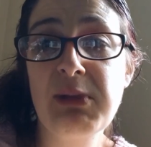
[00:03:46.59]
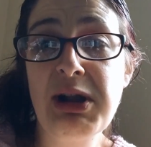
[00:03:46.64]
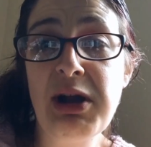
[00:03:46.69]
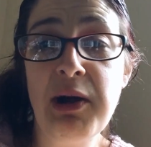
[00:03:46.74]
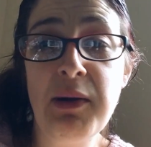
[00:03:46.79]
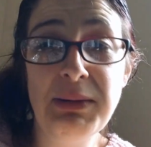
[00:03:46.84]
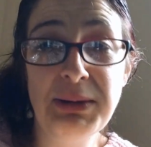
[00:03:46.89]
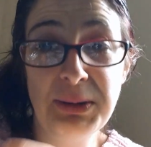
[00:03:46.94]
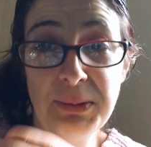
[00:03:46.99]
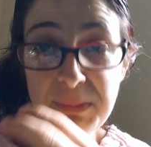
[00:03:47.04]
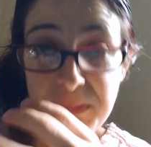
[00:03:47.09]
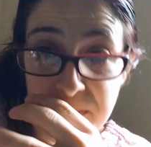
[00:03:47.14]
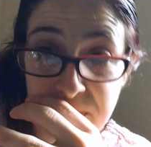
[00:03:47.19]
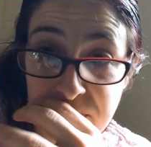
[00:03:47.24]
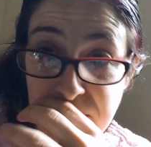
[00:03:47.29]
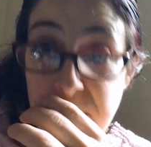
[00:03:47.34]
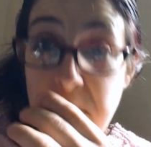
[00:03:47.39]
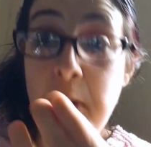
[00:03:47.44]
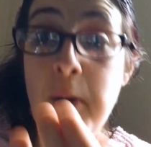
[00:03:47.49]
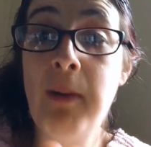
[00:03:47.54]
I will
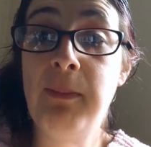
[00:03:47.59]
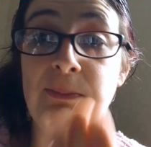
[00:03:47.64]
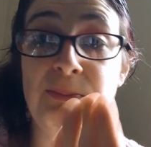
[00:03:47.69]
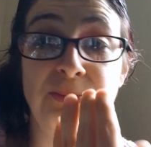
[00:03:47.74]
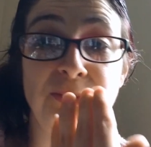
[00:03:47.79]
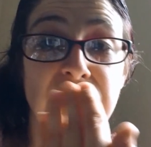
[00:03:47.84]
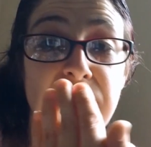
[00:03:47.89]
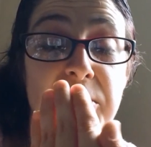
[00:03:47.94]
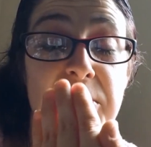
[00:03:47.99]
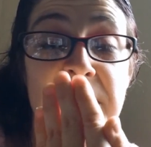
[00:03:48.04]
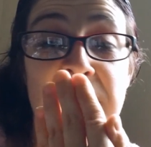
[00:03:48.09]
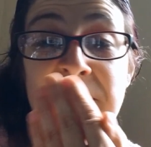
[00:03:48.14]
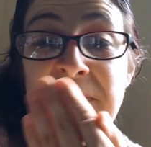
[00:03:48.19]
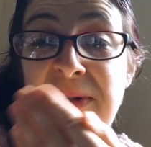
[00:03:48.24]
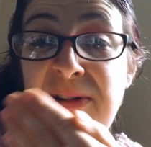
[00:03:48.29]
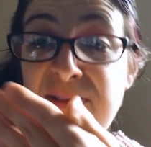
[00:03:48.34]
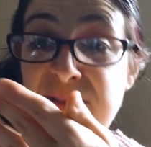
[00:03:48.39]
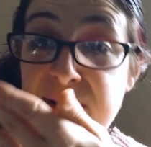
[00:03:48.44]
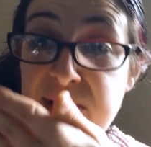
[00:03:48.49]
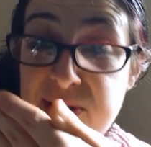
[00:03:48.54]
do a
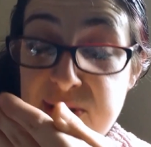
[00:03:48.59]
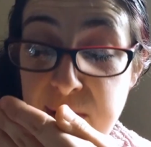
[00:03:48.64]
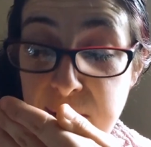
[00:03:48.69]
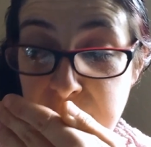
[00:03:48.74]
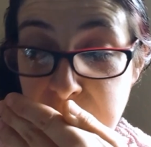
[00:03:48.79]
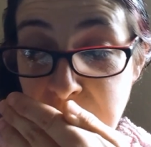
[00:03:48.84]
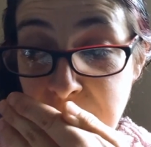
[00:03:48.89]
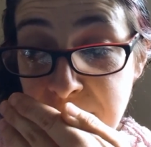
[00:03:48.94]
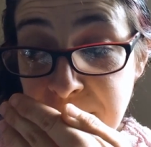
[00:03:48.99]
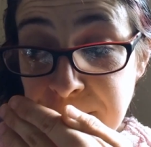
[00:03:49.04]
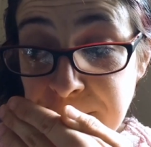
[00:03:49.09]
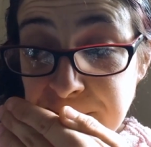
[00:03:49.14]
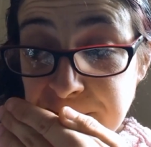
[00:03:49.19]
mouthful of chocolate.